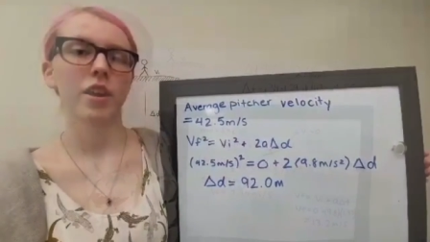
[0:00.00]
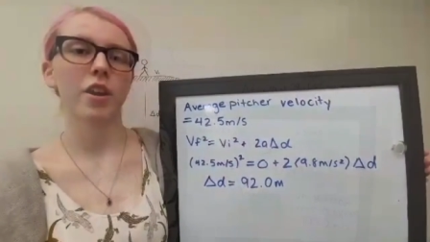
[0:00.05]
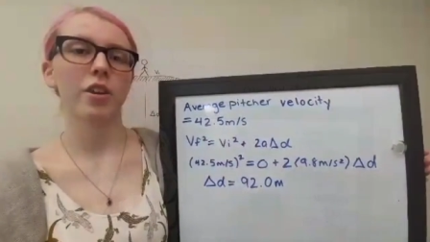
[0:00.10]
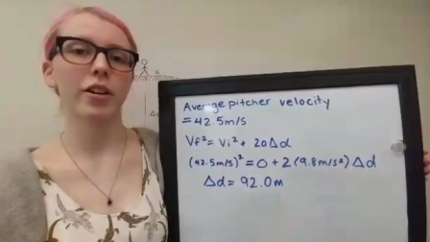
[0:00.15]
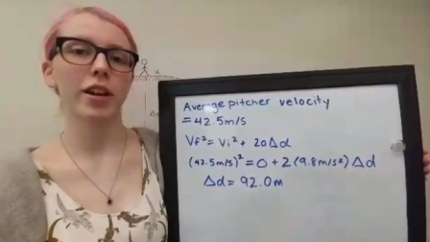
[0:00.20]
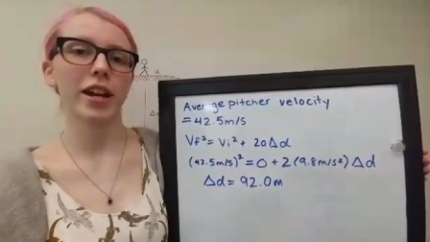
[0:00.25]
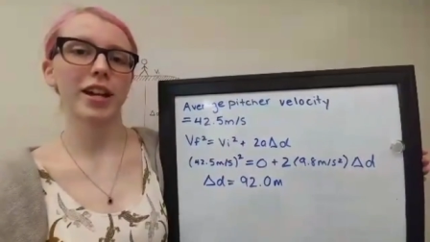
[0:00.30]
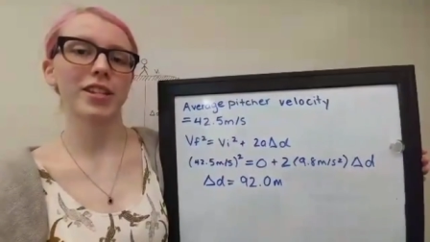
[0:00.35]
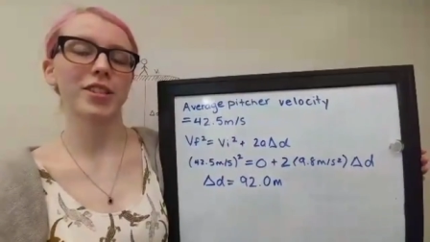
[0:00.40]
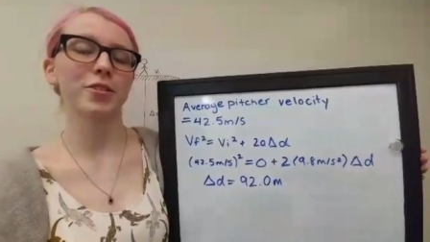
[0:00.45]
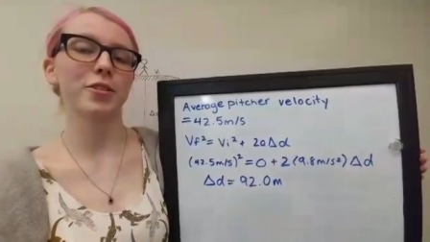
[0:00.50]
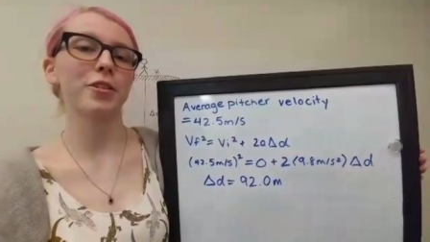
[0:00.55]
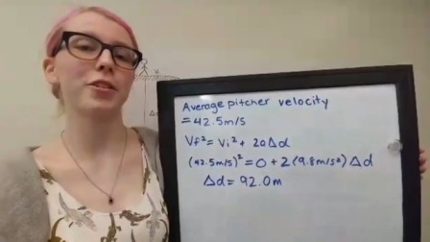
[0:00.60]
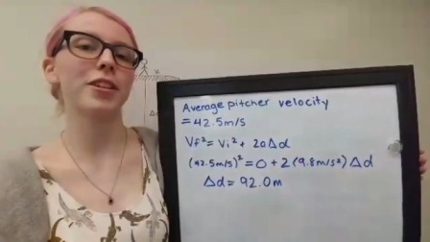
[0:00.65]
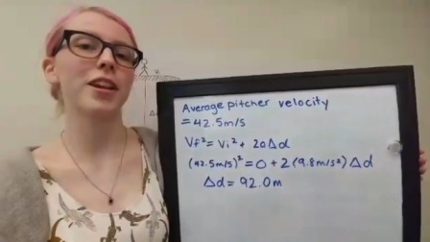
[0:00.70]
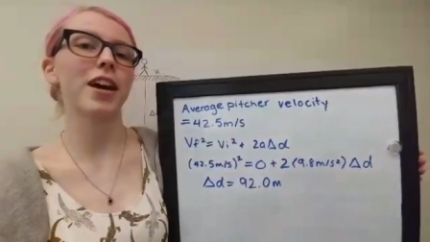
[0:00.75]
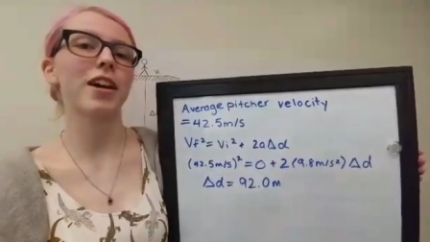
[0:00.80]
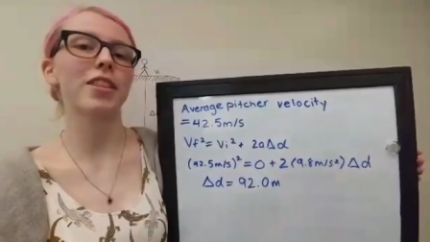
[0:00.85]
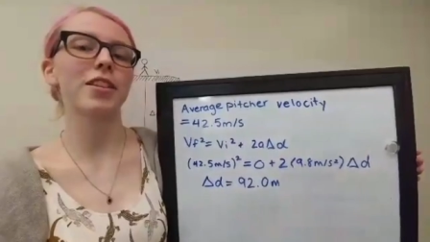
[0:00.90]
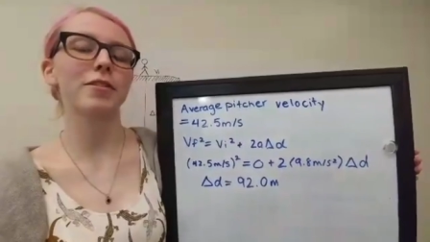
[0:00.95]
Okay, so
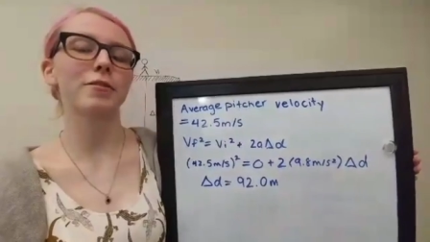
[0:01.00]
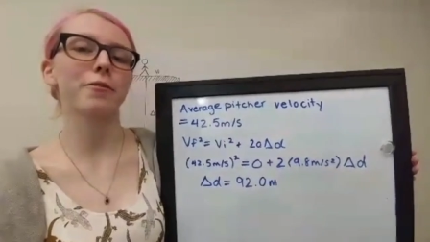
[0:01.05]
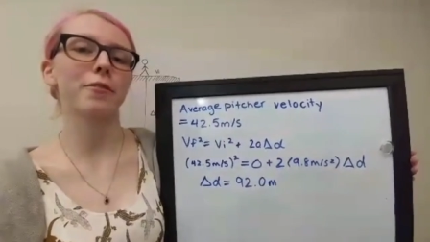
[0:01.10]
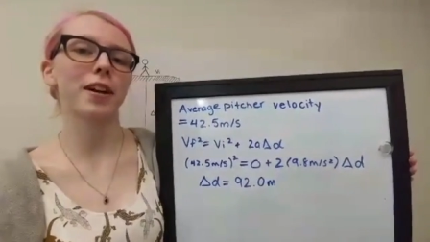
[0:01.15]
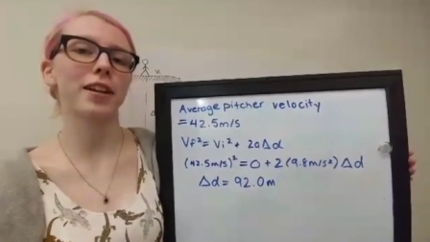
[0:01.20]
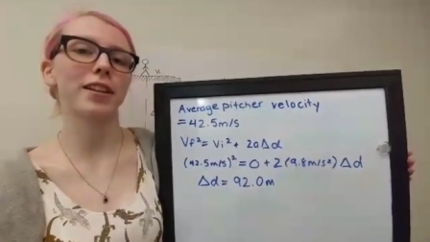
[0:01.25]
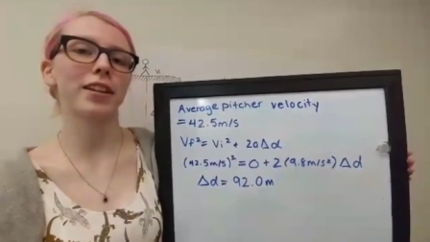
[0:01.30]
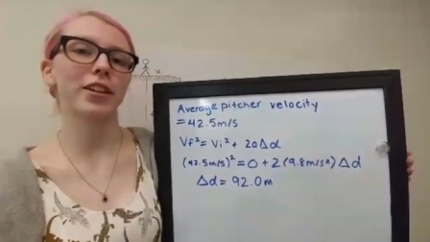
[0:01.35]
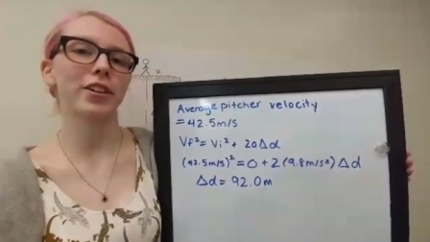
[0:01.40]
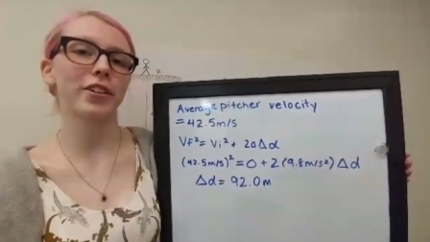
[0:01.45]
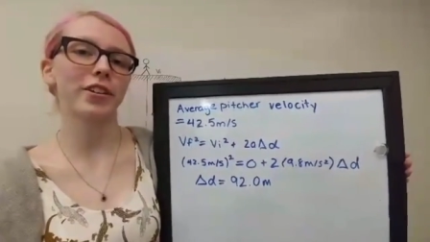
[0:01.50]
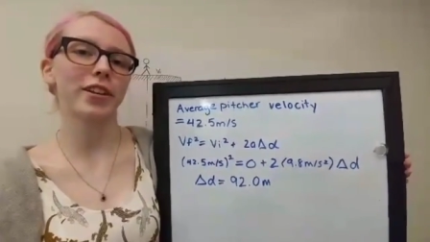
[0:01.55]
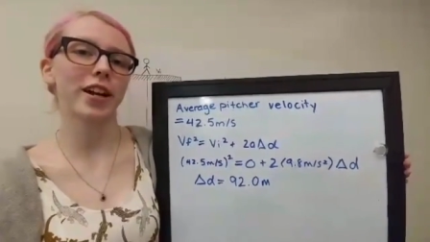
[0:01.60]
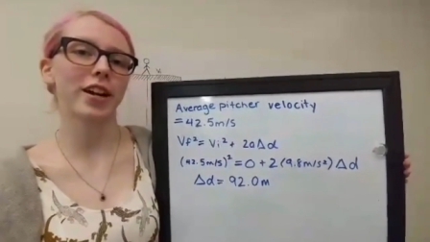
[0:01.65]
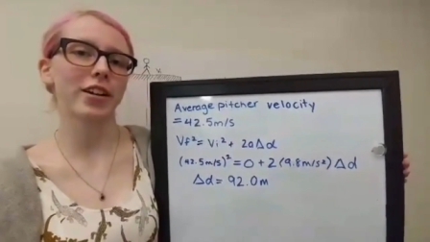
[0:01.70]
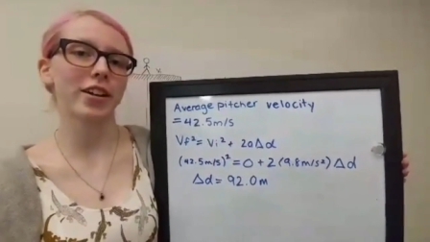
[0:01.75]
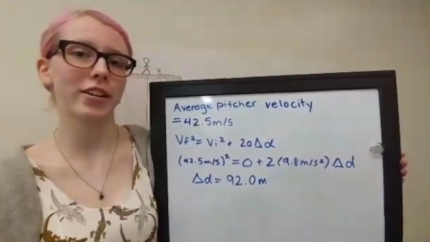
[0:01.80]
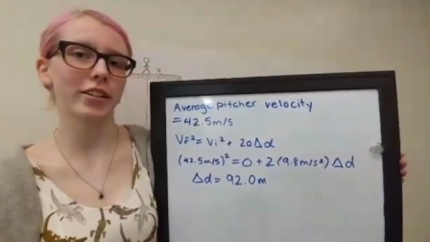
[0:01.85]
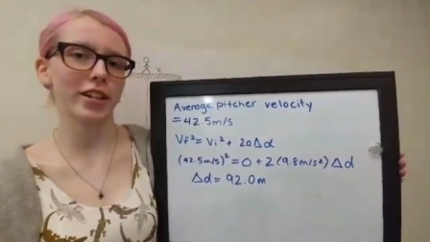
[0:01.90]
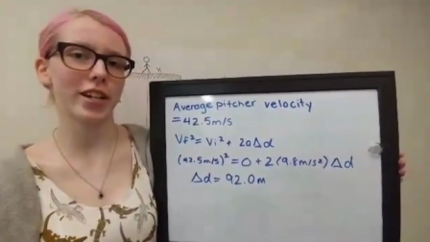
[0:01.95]
another fun little
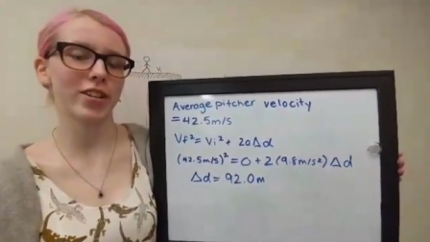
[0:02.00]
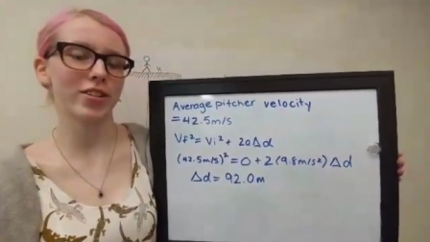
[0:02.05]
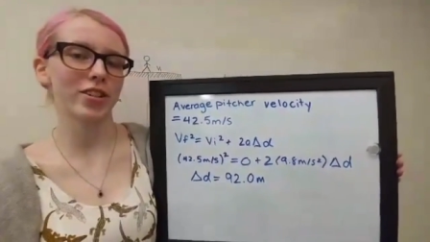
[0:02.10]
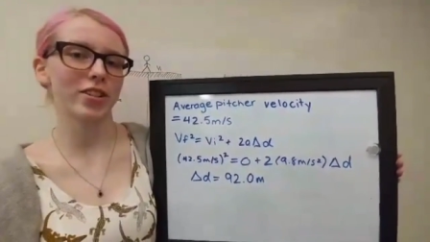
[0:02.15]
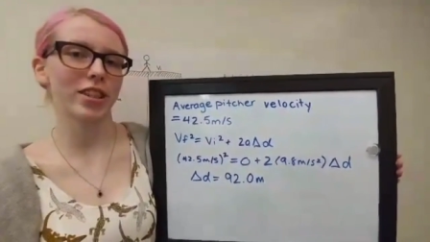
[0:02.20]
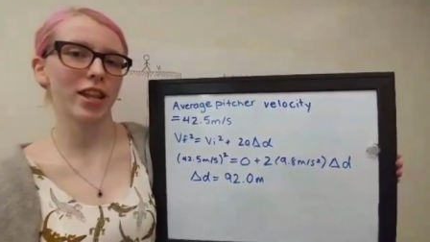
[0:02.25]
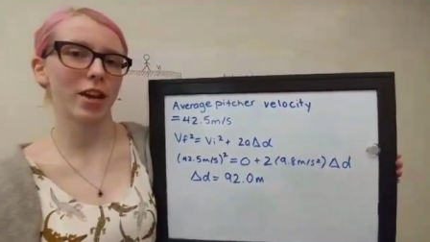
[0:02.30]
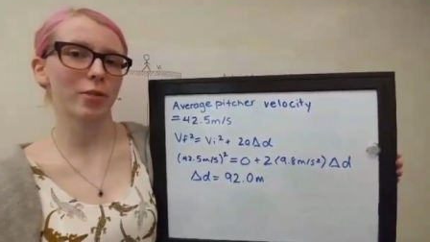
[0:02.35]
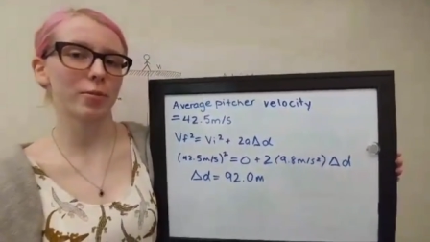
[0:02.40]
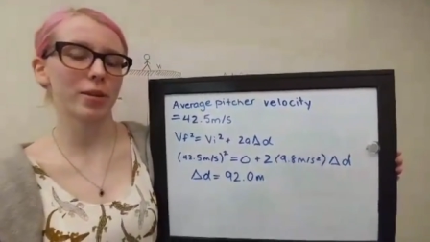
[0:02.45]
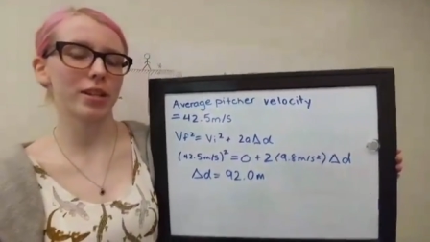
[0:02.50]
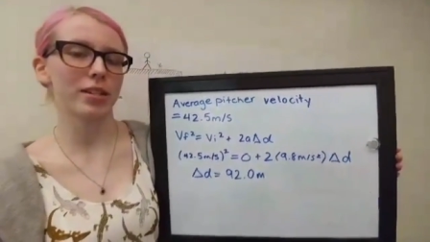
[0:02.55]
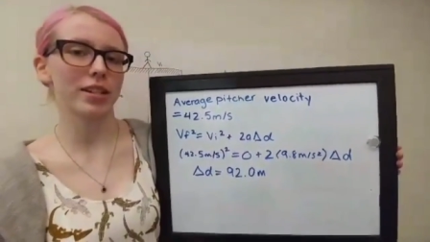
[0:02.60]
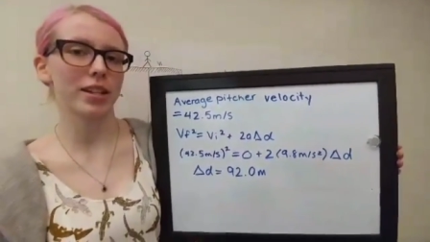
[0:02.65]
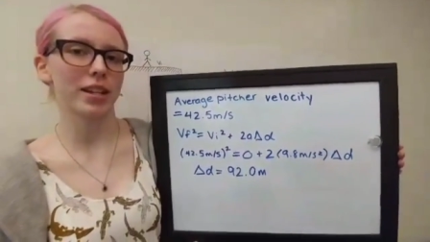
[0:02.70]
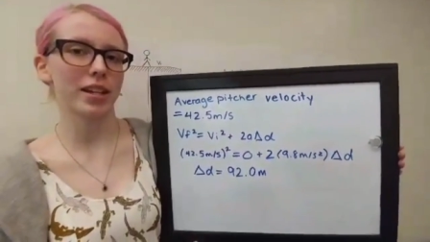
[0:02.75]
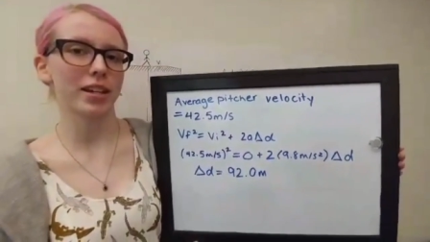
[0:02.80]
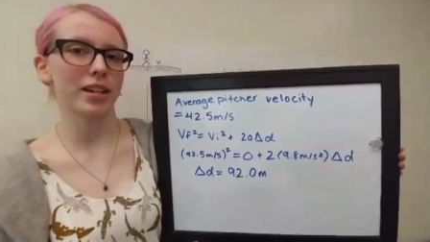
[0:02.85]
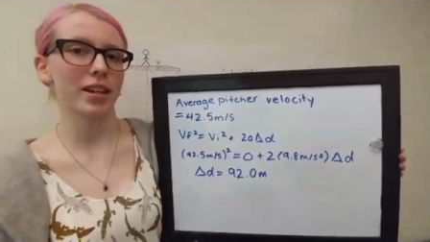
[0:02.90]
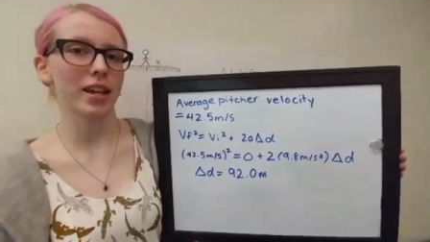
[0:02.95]
calculation that we
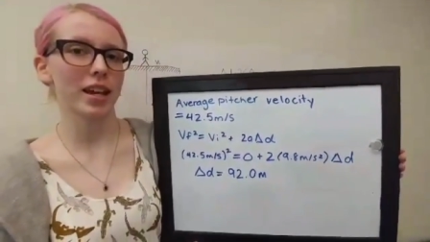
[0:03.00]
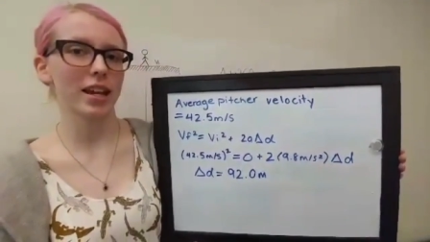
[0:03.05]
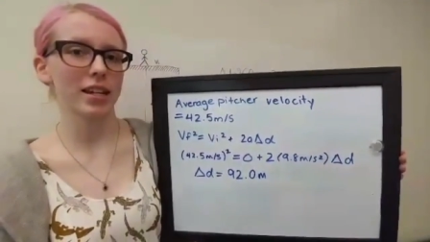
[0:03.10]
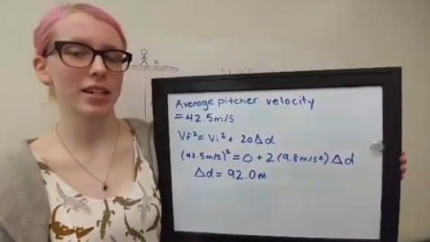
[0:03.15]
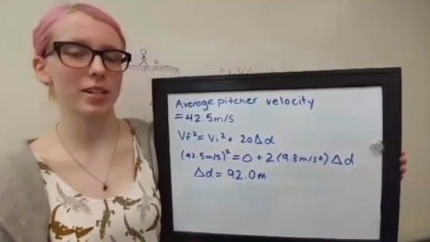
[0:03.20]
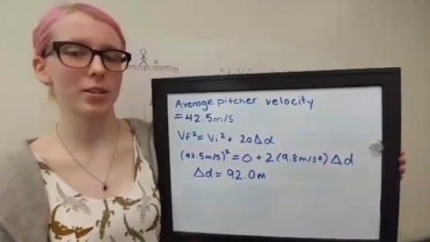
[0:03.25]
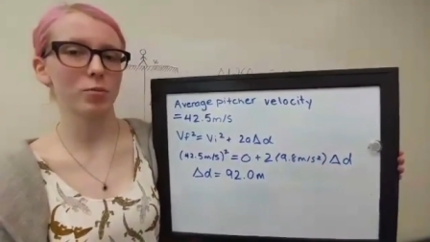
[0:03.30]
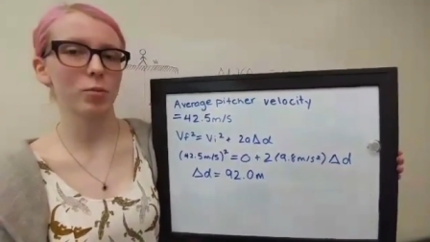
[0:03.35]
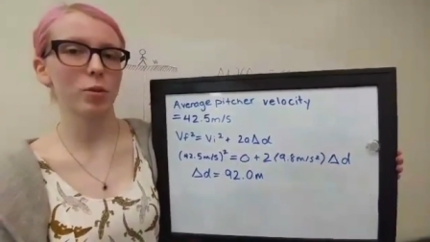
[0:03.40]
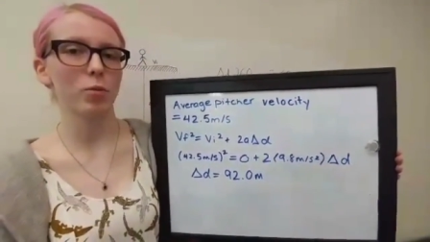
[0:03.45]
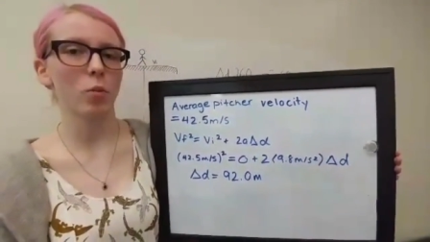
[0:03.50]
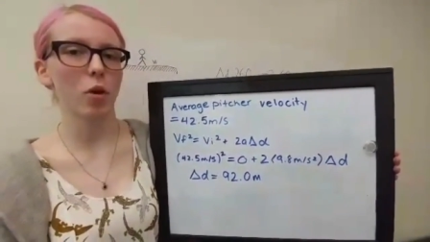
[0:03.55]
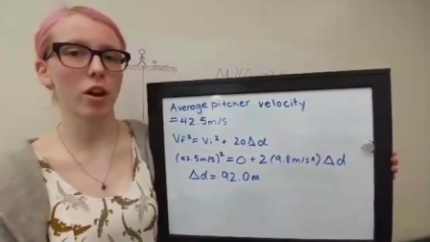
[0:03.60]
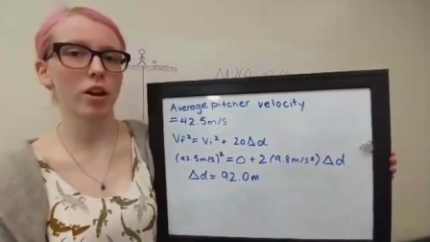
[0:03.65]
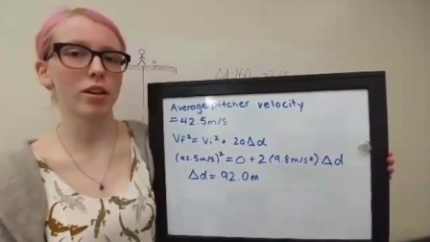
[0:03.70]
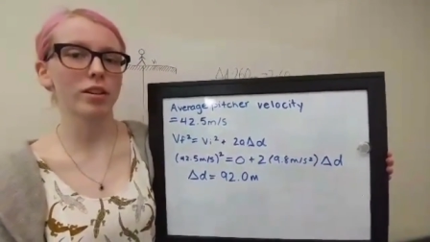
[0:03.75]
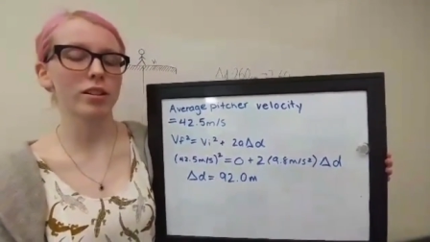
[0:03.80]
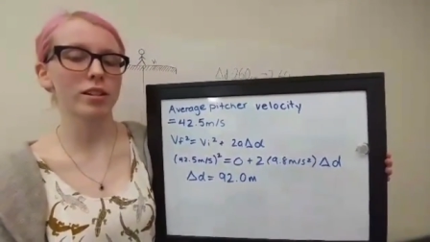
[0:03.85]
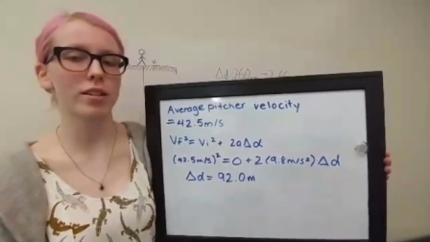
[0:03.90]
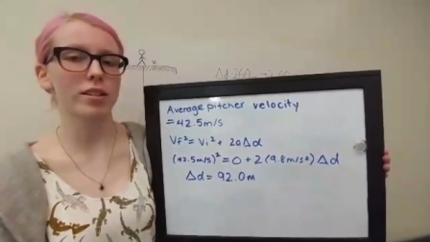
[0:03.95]
did is we wanted to